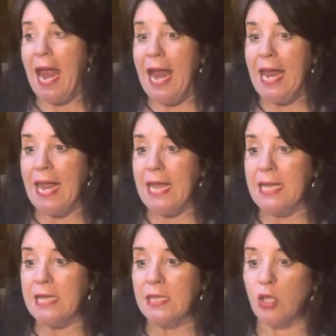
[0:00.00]

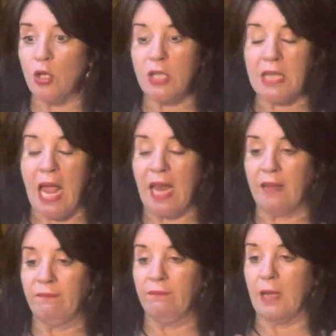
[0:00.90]
And there's like,
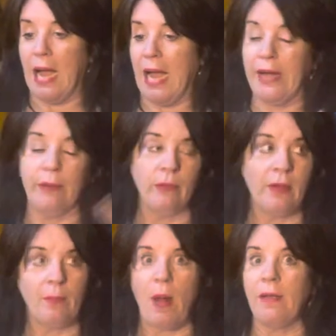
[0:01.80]
I don't,
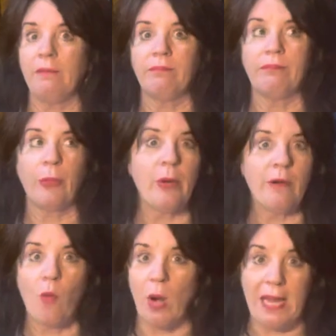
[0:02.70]
uh, probably three or
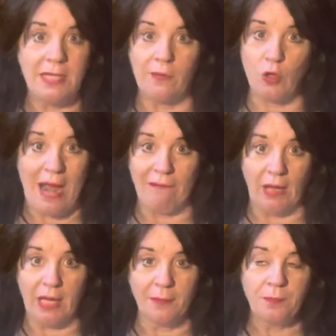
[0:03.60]
four lanes of
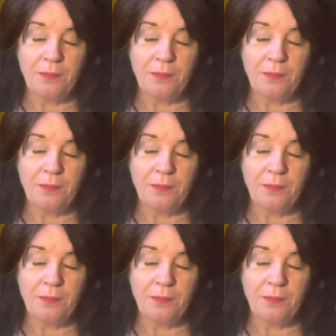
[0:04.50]
traffic.